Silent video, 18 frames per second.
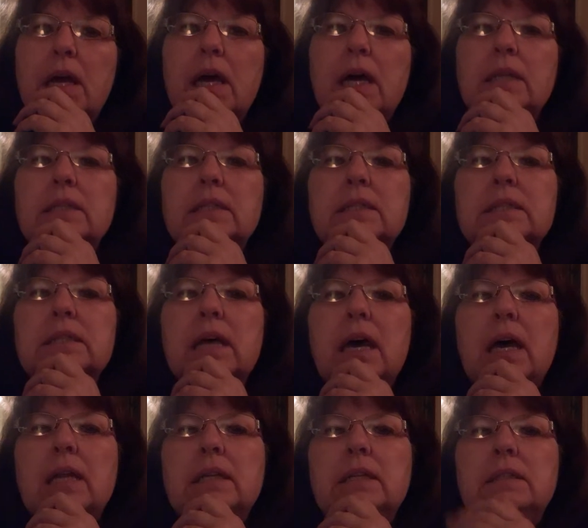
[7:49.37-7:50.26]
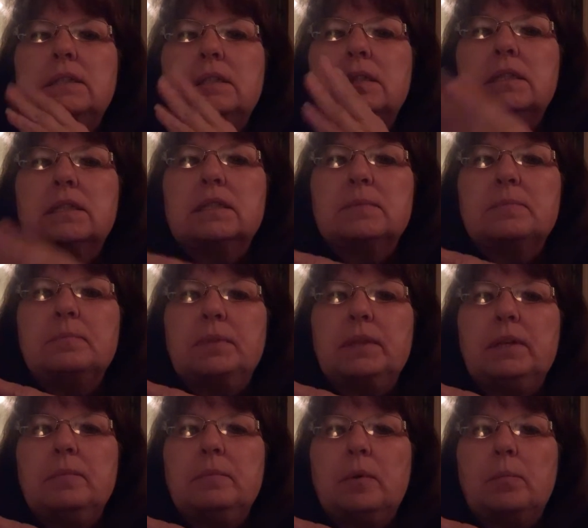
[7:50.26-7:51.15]
I decided to
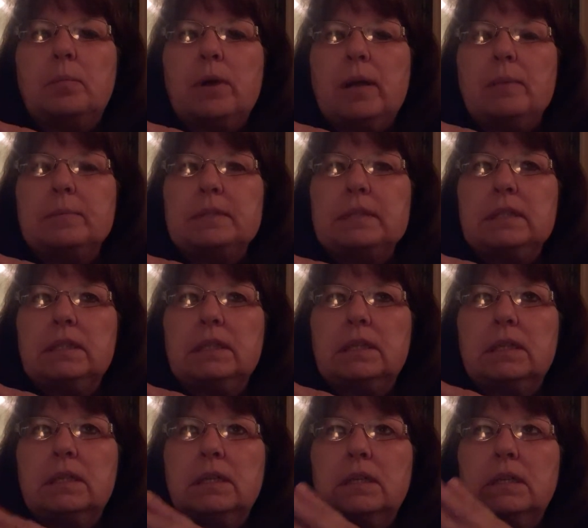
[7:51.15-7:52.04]
split my preps in